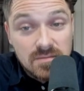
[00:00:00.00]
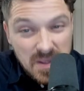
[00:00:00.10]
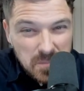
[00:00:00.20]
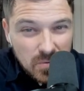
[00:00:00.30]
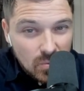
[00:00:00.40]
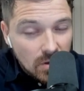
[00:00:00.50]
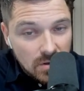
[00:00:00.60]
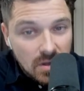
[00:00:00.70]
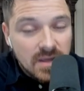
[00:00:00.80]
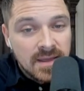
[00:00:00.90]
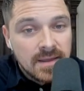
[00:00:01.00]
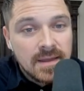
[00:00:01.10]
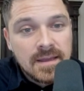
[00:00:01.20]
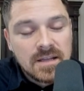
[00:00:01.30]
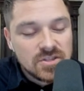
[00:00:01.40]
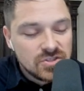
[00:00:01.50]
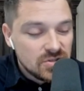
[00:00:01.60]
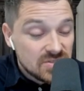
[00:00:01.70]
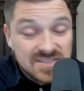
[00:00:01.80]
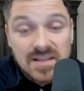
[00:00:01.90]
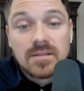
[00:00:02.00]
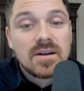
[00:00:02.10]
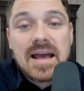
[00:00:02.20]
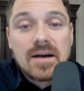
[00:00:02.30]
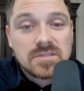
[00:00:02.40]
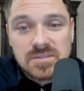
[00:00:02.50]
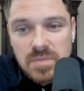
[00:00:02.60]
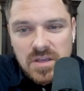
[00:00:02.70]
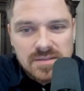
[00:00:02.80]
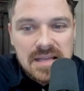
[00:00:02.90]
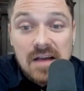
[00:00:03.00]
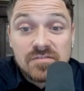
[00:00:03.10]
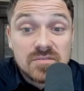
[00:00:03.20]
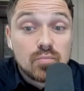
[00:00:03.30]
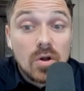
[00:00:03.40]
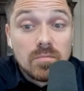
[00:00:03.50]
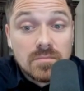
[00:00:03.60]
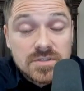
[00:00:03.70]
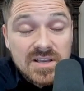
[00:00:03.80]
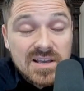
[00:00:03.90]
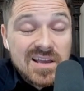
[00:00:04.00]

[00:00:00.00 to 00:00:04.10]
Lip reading: people who are looking to sell their houses because they have some problems.